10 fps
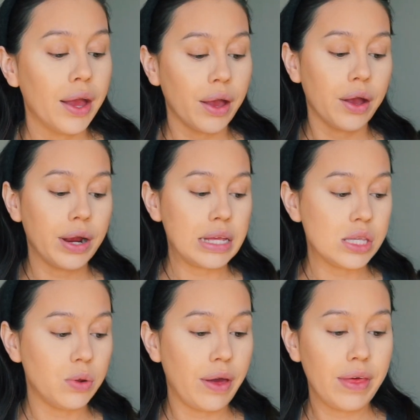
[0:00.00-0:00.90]
Alright, so
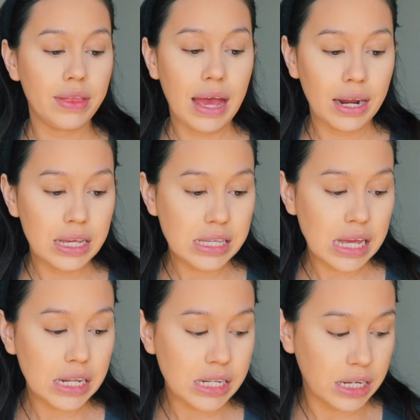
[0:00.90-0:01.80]
now that that is
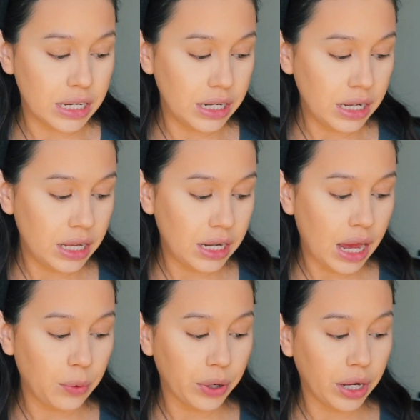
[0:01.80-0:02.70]
done,
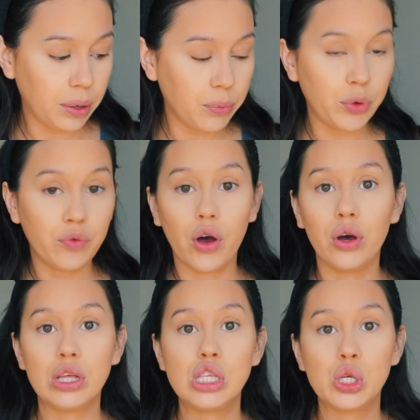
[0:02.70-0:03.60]
now we're gonna move
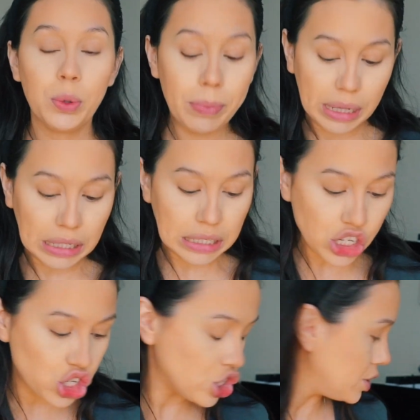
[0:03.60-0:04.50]
on to blush.